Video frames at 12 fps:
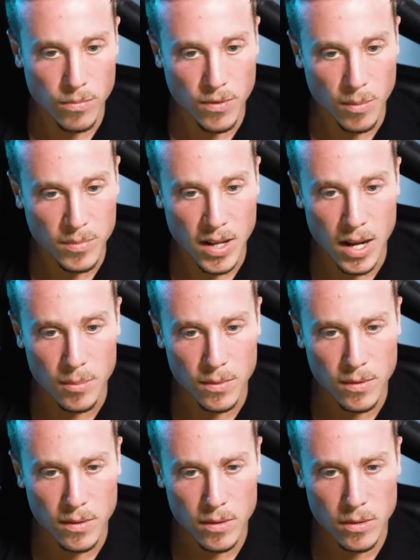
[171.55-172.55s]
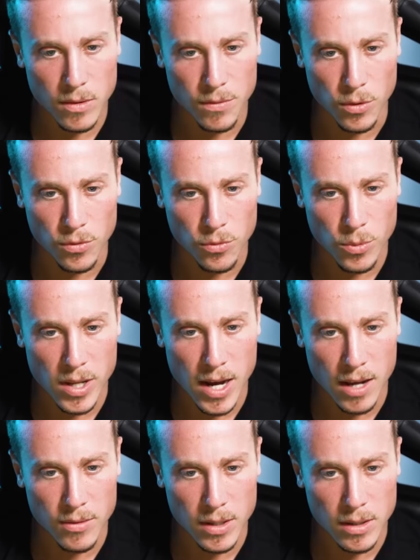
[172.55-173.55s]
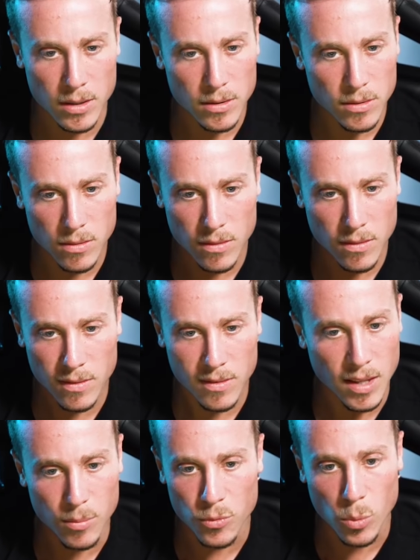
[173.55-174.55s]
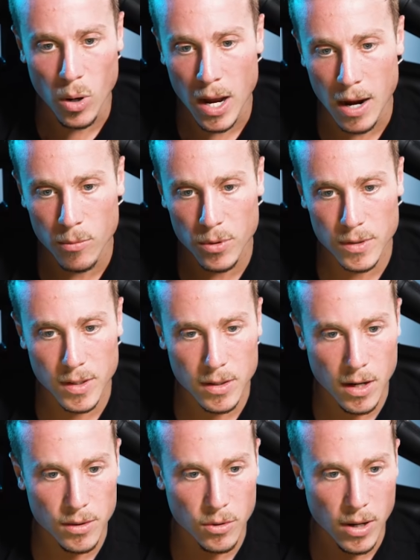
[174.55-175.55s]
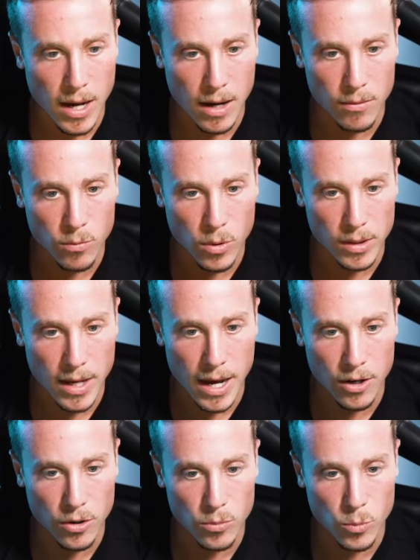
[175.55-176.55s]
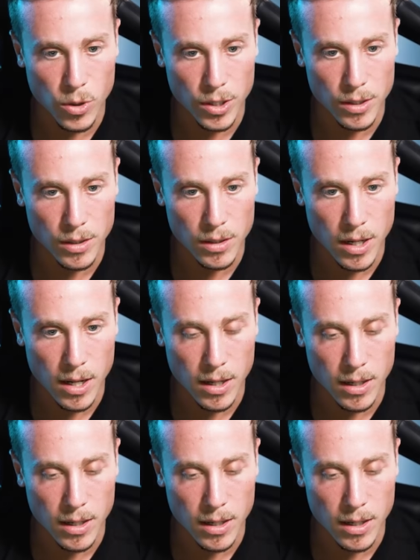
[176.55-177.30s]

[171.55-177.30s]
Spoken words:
sometimes if there's 3 IV, teams won't have 1 T-con, they'll have 1 ladder and 1